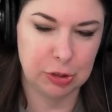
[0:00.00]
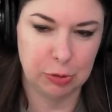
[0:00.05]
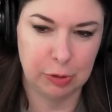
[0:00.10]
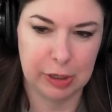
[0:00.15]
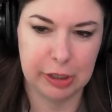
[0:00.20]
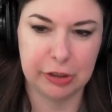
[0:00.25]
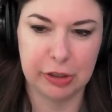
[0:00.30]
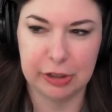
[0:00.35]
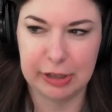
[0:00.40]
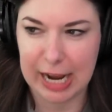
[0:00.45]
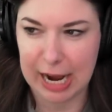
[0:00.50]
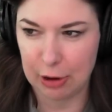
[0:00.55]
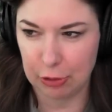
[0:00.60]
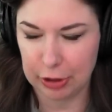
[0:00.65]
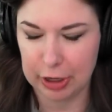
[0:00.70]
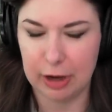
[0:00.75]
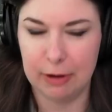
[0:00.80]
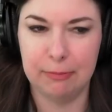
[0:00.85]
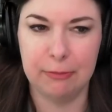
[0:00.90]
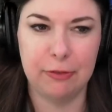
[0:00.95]
to a good
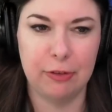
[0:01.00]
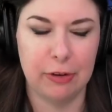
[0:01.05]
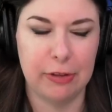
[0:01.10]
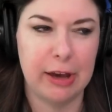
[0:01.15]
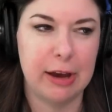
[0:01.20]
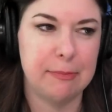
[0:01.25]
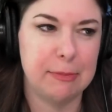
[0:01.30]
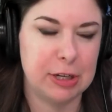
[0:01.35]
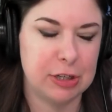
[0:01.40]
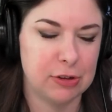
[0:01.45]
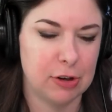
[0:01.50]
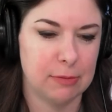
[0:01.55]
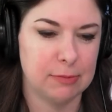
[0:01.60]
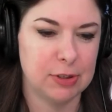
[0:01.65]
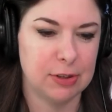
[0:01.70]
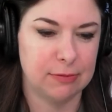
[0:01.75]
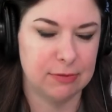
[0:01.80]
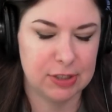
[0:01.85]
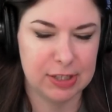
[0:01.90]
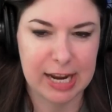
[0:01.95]
outcome for them in
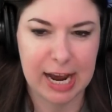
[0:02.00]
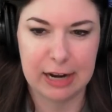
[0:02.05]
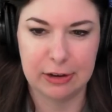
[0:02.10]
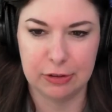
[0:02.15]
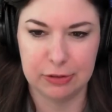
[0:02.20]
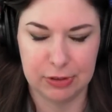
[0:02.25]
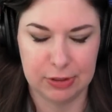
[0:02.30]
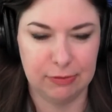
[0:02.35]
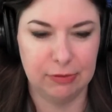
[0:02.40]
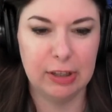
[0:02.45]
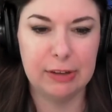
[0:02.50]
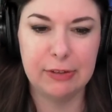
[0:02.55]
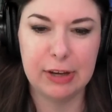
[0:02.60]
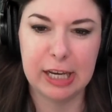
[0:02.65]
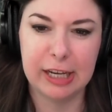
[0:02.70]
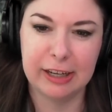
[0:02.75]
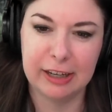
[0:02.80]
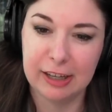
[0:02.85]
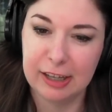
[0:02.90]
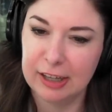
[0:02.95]
terms of standards of
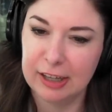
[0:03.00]
living.